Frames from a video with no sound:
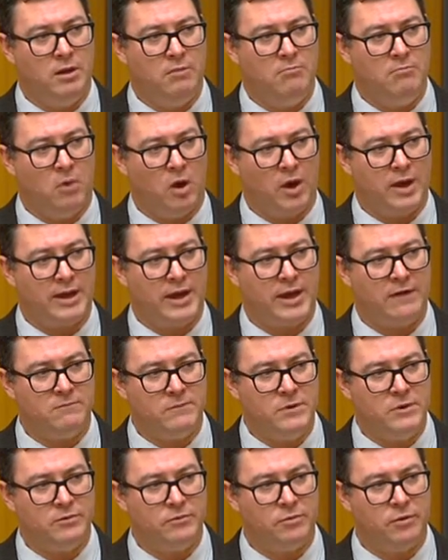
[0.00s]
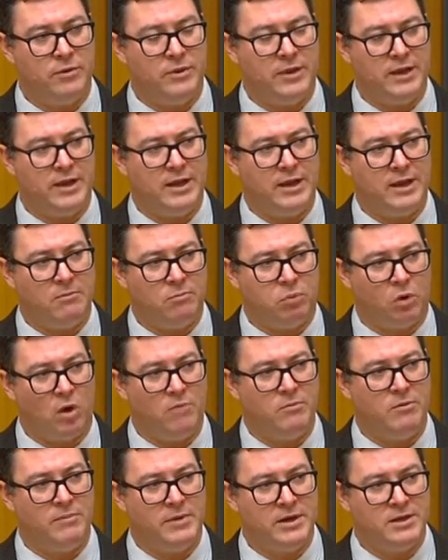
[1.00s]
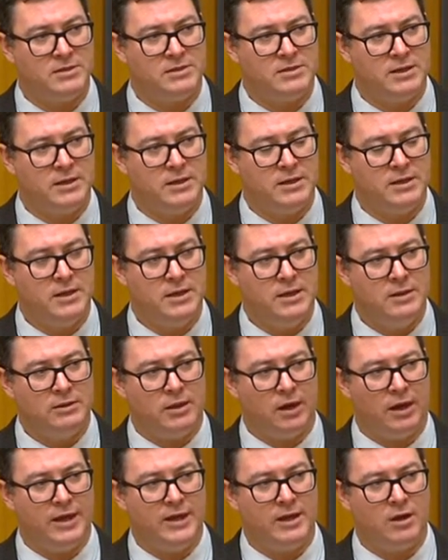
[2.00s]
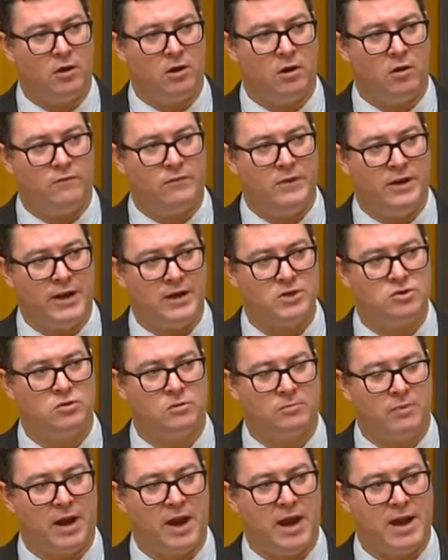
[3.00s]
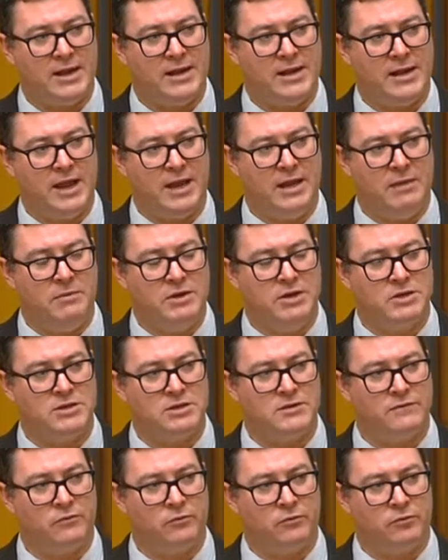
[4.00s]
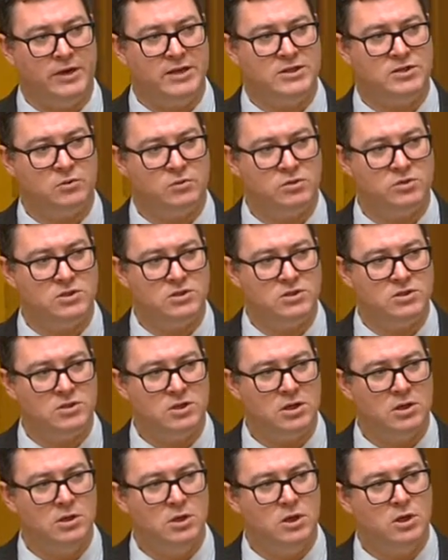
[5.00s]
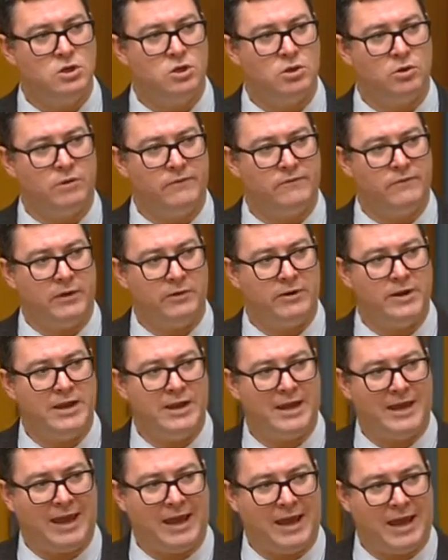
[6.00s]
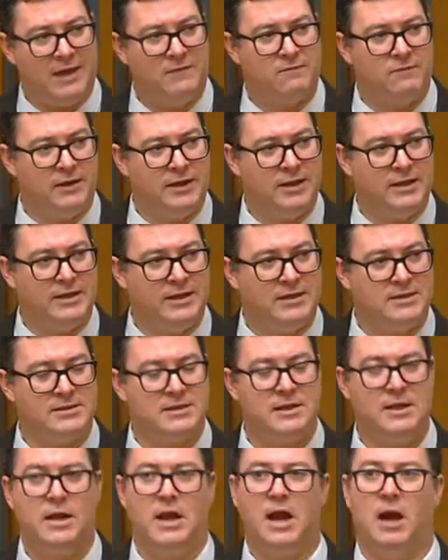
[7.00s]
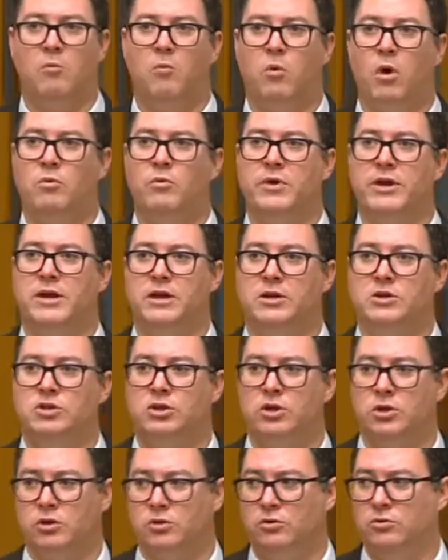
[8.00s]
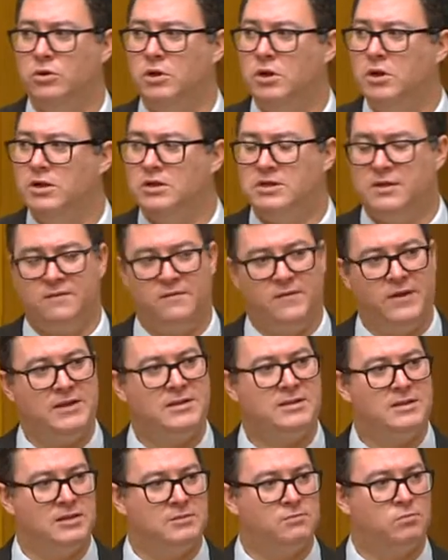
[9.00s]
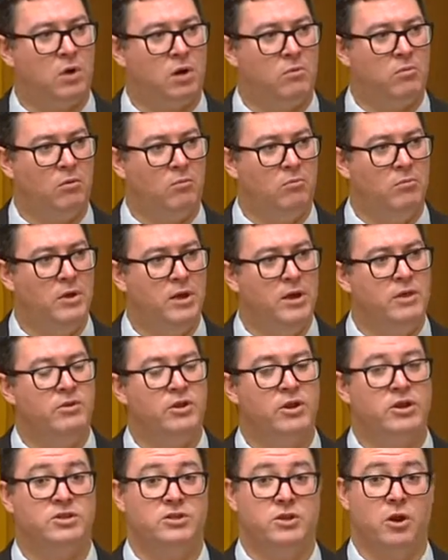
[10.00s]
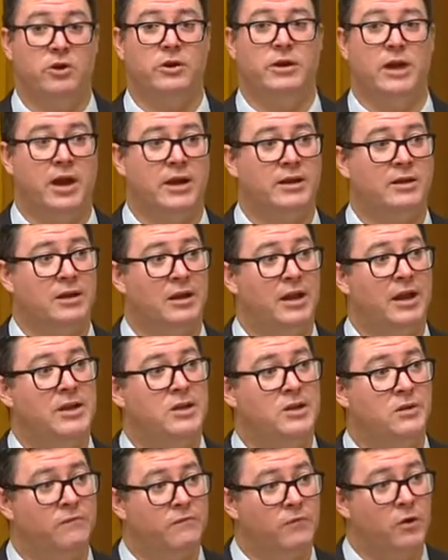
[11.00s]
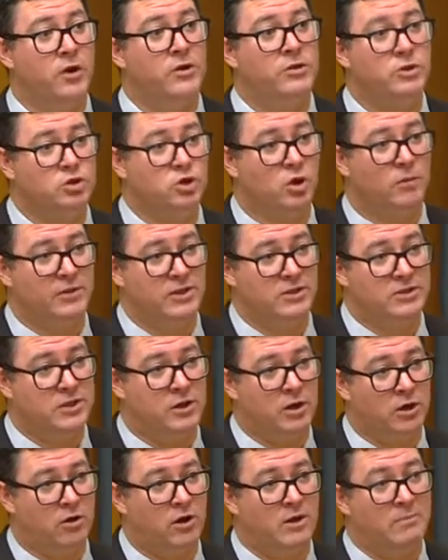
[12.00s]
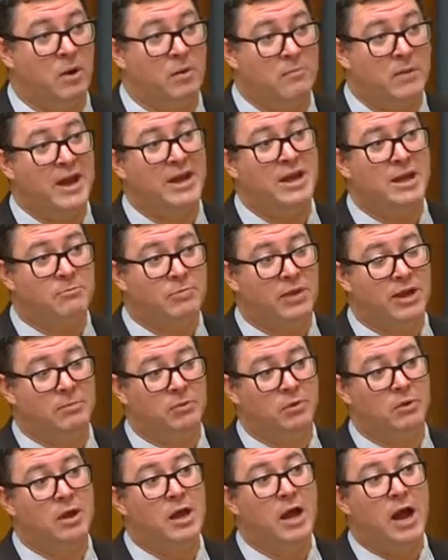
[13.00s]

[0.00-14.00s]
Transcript: my government through the Employment Minister, the leader of the National Party and the Minister for Resources to look very carefully at this and what we can do to fix this problem that is not going to lead to further job insecurity by making people